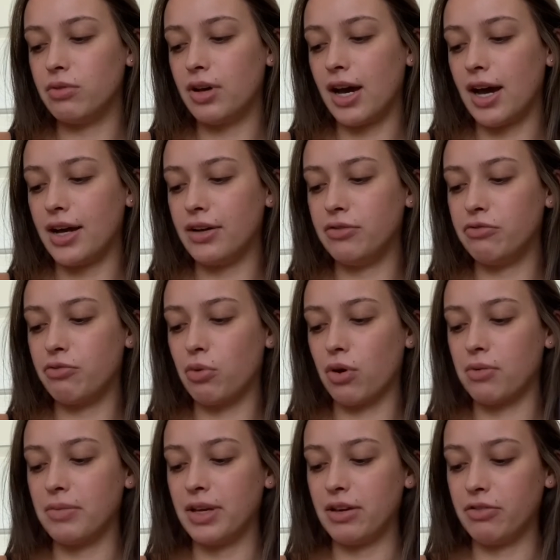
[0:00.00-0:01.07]

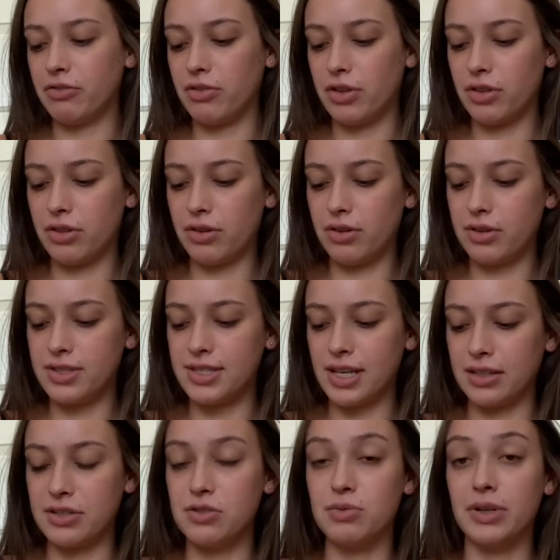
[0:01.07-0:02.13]
informed me of
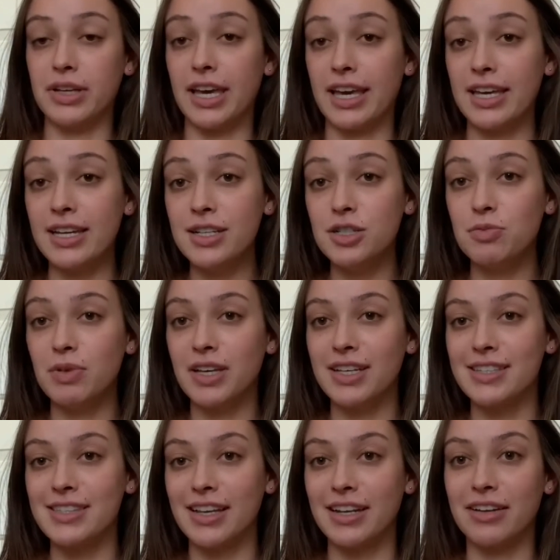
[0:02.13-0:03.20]
Stella's real age,
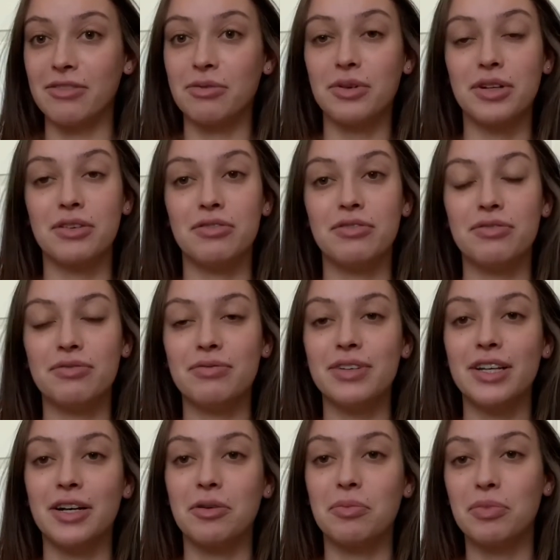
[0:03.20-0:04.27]
because then it would have,
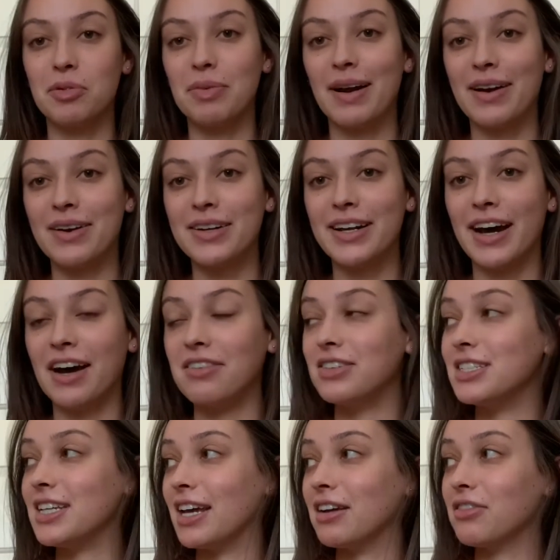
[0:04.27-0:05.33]
you know, prepared to have a
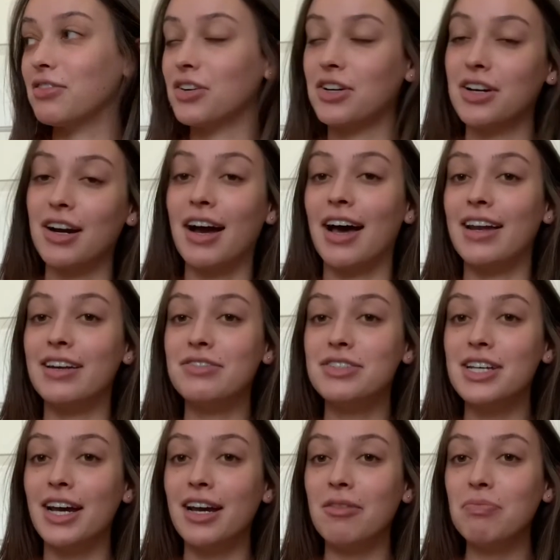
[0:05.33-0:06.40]
tank for her ahead of
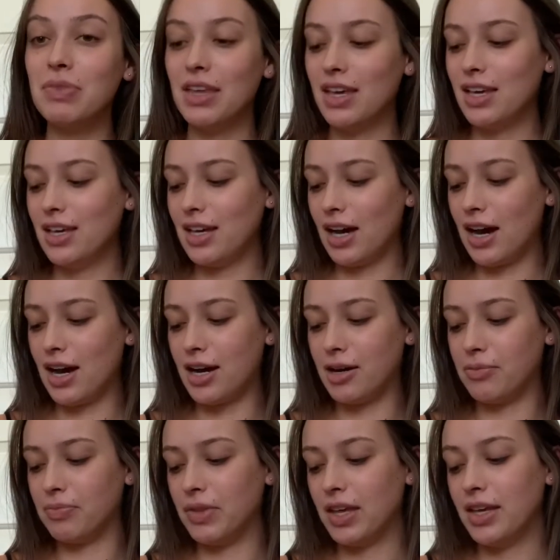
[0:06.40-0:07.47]
time.
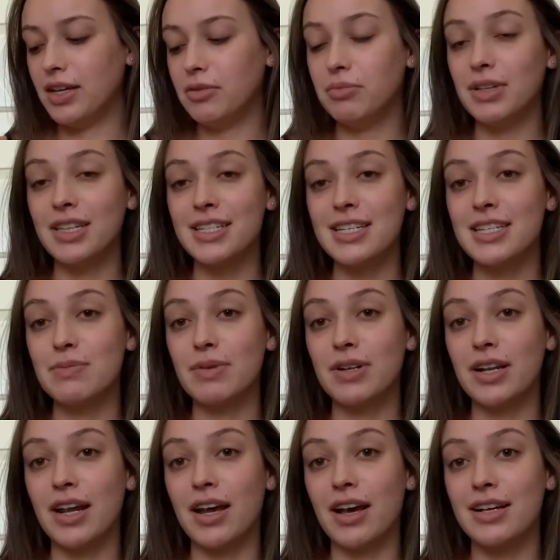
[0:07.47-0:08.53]
But this has
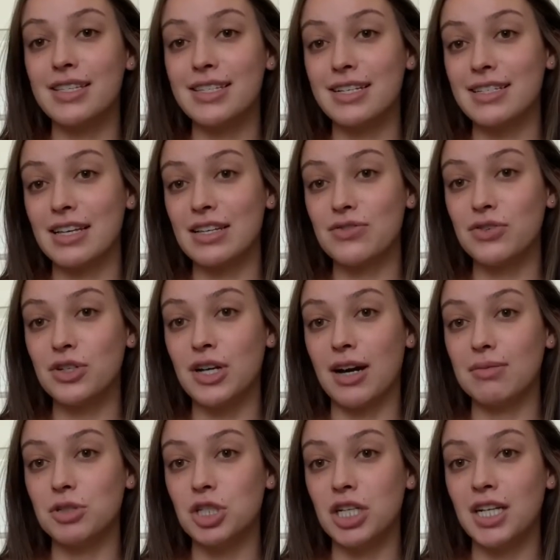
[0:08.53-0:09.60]
been a successful
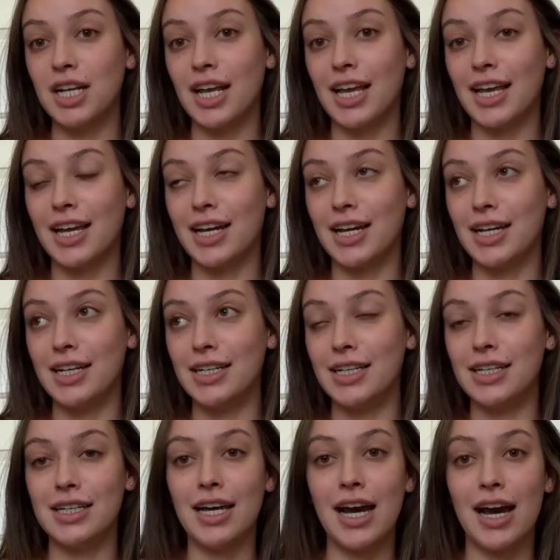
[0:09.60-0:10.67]
adoption, and
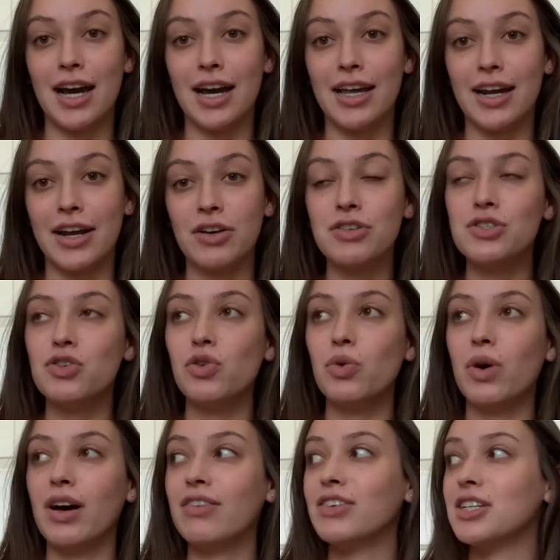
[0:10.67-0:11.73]
yeah, and I also
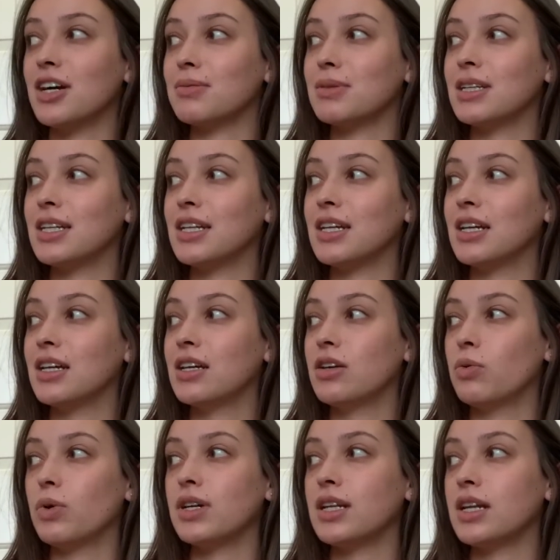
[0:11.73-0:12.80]
have adopted,
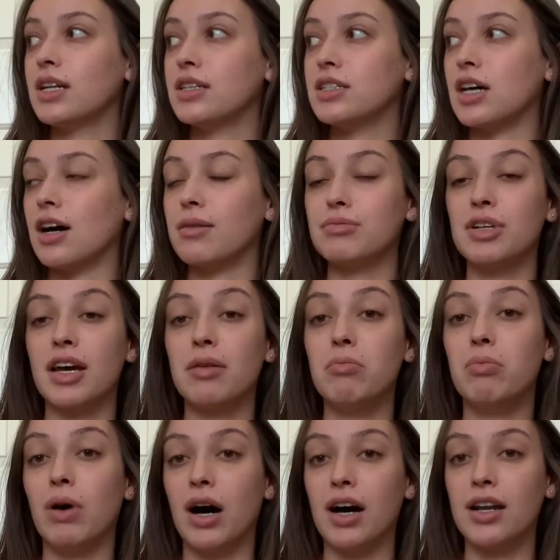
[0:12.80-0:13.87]
well, I didn't adopt, I
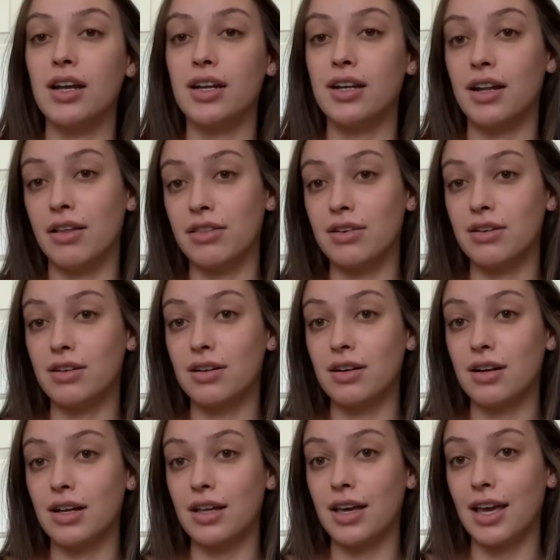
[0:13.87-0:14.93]
bought
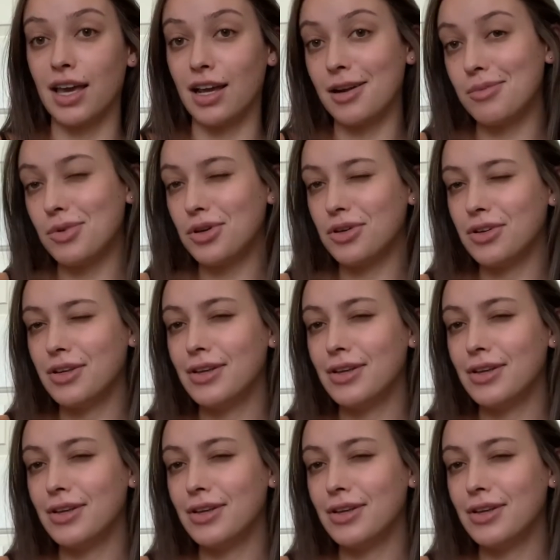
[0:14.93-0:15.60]
another animal,